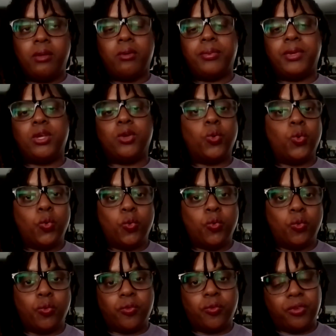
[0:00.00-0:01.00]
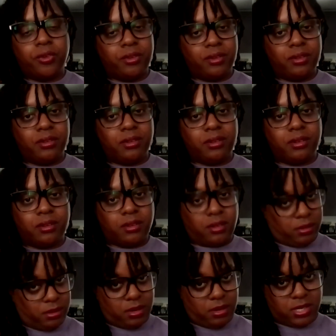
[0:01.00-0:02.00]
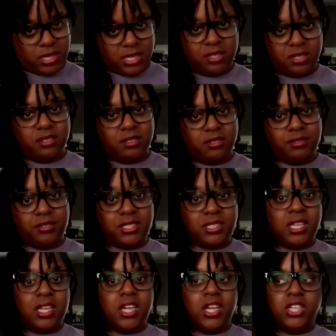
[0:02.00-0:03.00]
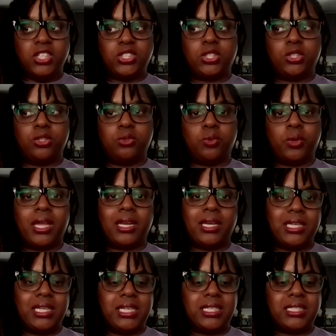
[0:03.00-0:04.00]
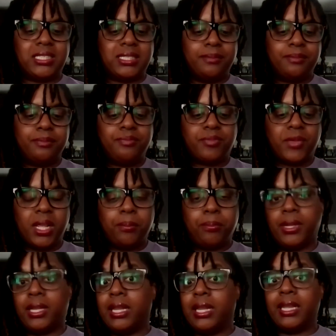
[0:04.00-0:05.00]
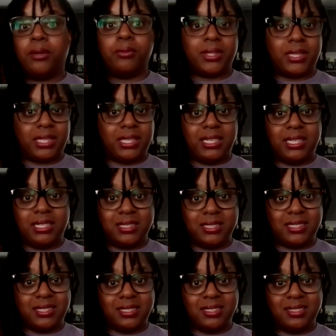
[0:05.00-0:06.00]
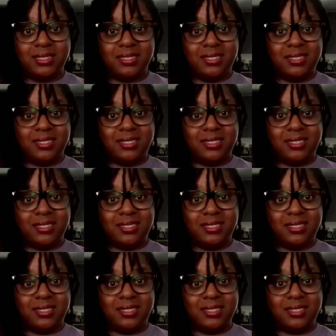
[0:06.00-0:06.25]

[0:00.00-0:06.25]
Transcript: it would behoove ourselves to at least play with these